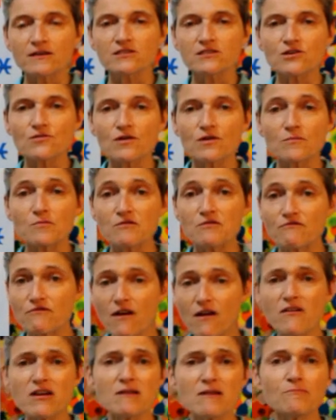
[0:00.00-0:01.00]
So it'll be
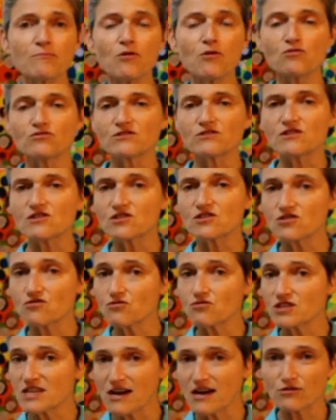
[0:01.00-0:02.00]
very important to
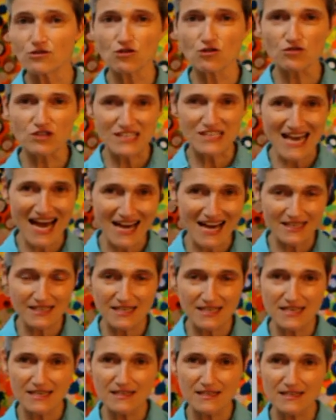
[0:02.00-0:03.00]
sort out your
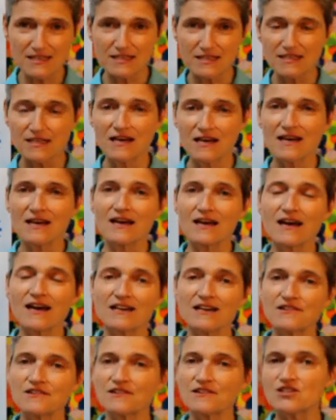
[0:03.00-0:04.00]
taxes,
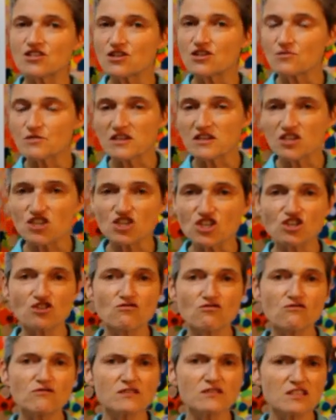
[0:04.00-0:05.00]
anything to do with
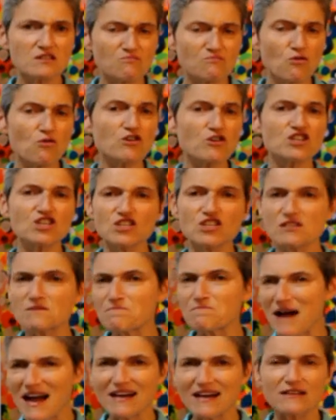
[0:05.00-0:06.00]
insurance, mortgages,
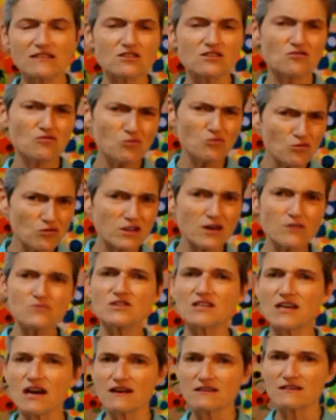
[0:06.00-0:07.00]
banks, all
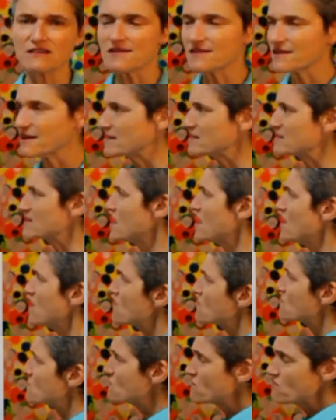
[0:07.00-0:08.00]
those kinds of things.
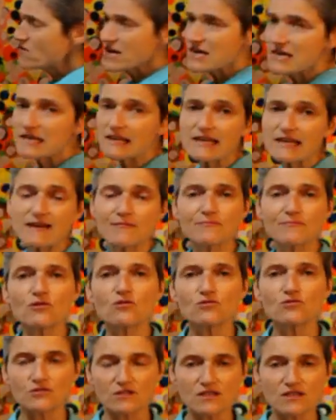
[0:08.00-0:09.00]
Really
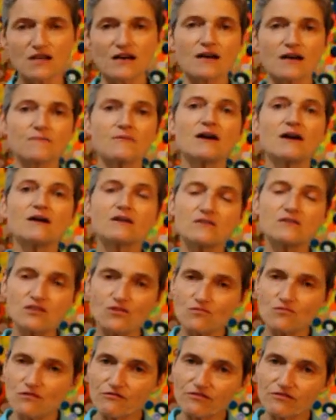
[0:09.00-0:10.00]
important time
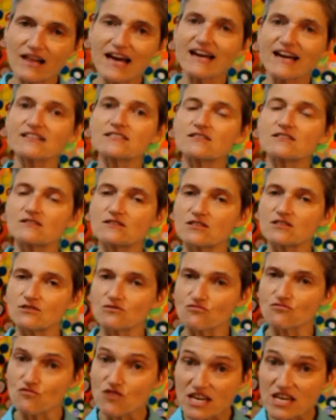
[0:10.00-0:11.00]
to reflect and to
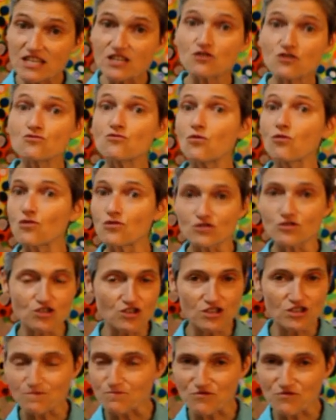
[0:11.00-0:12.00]
redo, or
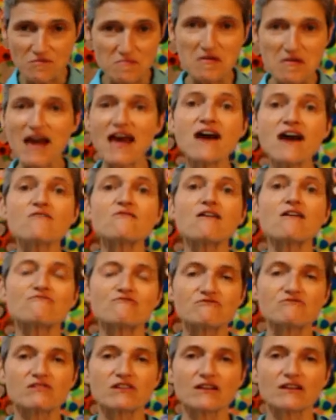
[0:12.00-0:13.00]
just prepare
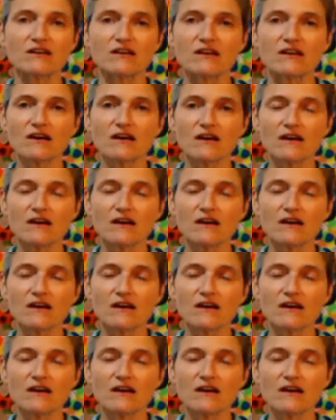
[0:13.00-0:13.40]
everything